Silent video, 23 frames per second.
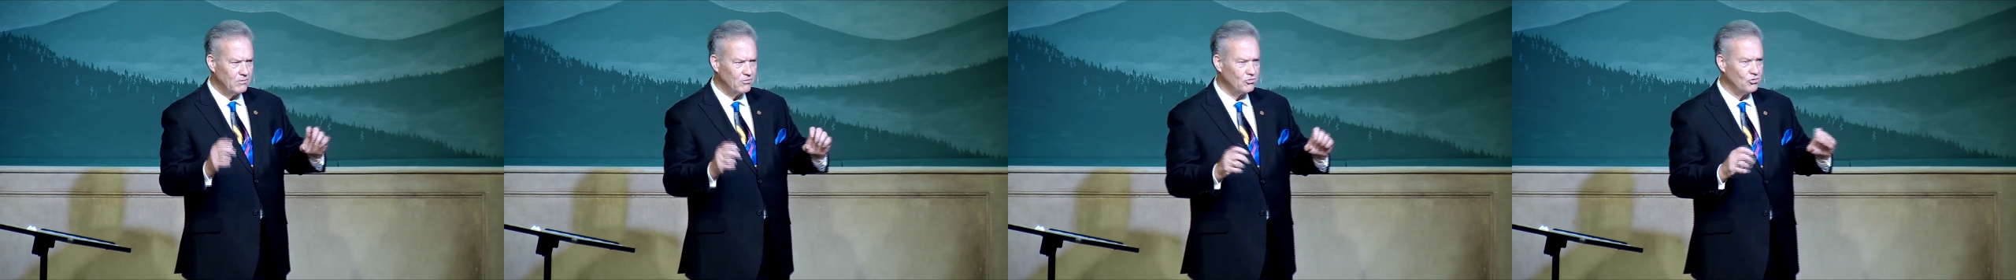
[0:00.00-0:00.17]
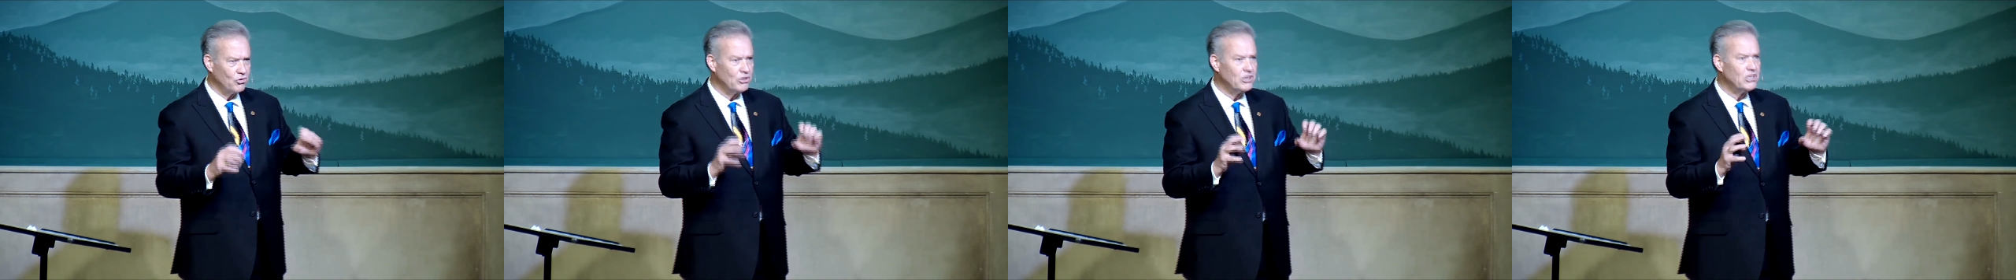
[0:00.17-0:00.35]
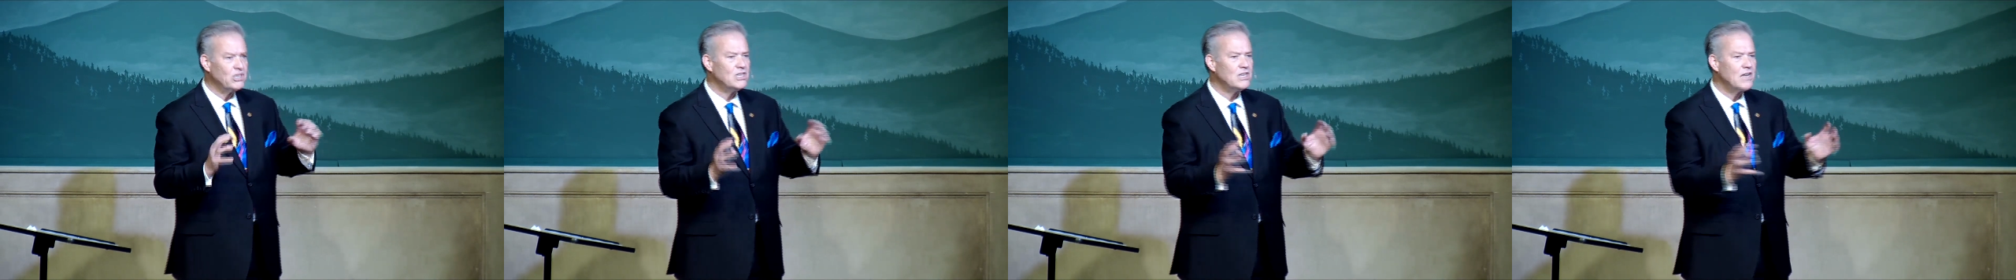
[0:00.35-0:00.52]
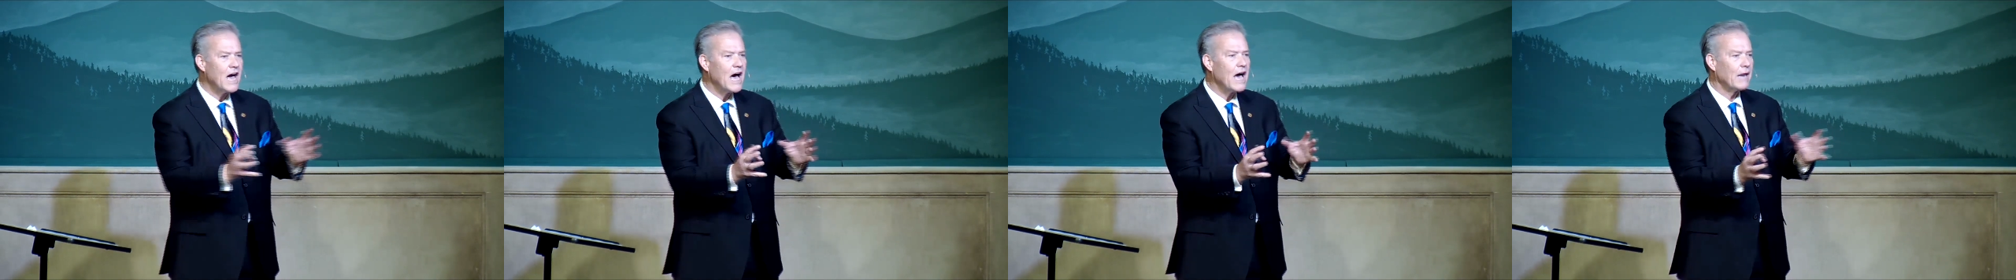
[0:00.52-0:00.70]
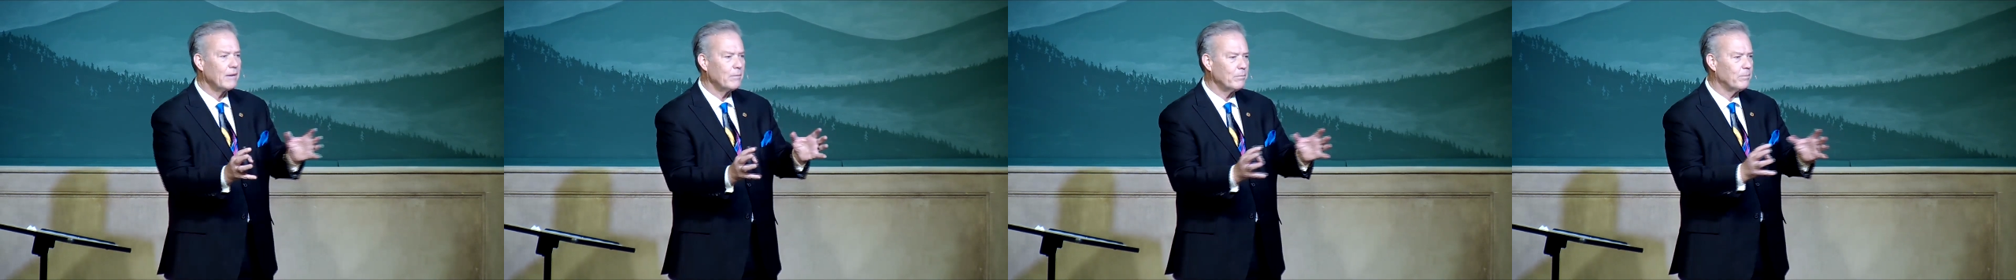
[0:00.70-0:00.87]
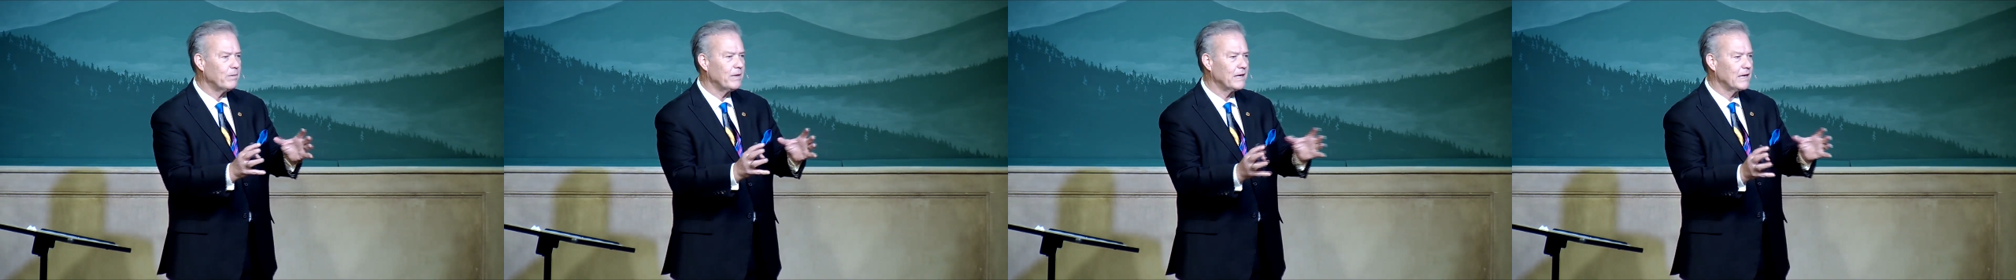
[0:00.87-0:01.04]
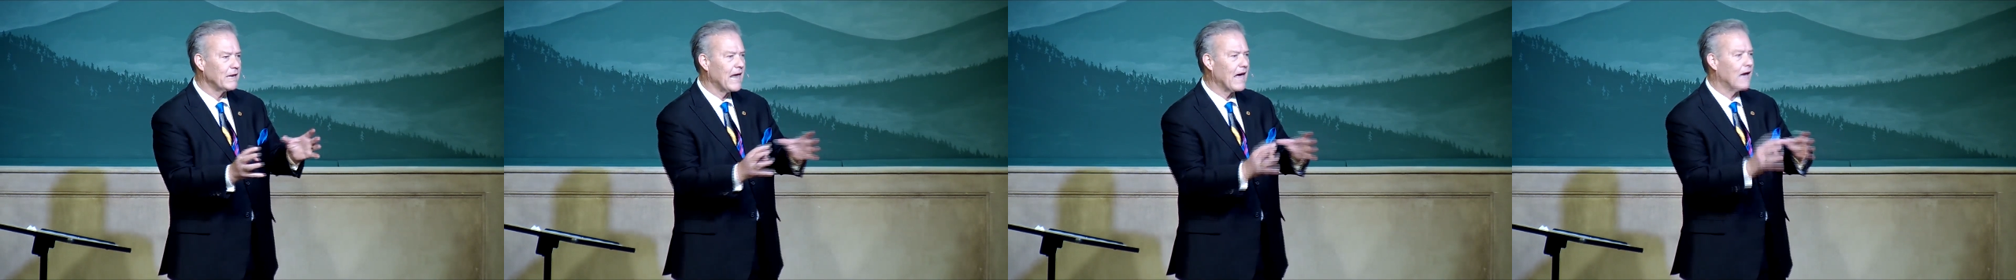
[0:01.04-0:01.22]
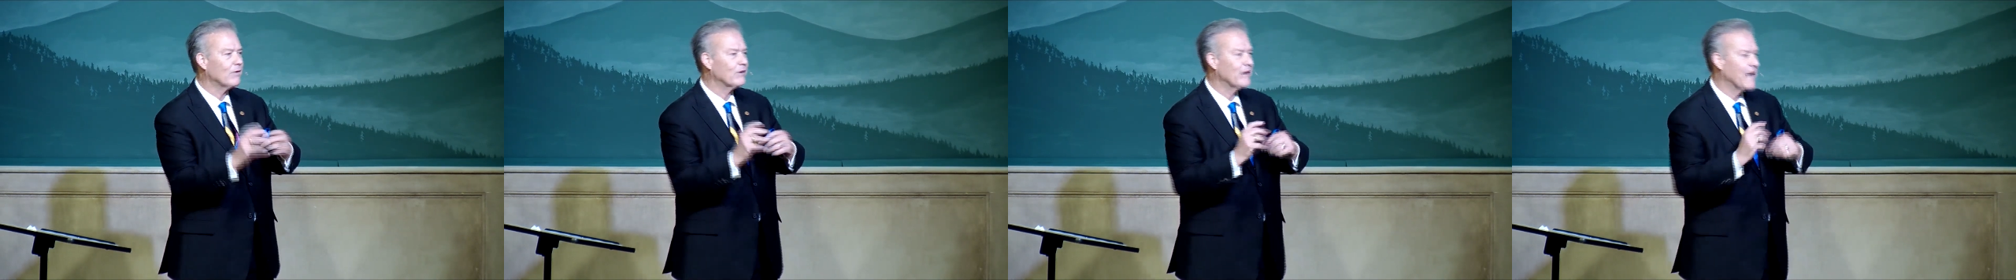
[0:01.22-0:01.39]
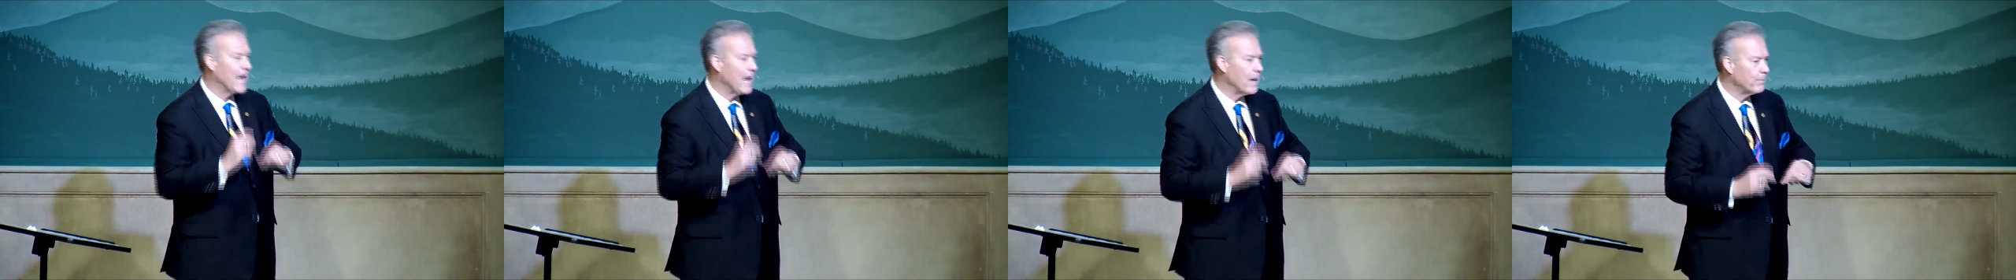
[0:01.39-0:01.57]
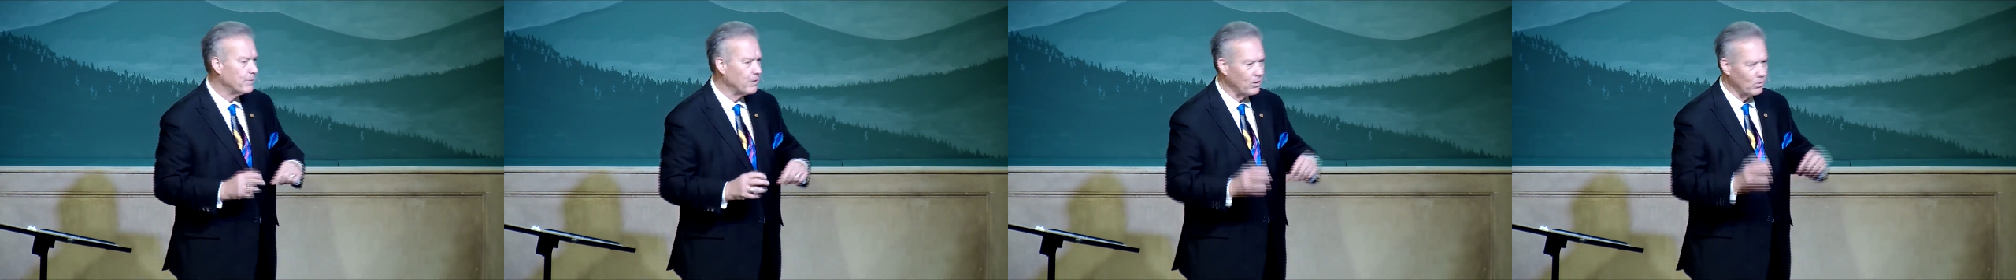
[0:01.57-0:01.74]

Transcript: not be allowed to happen,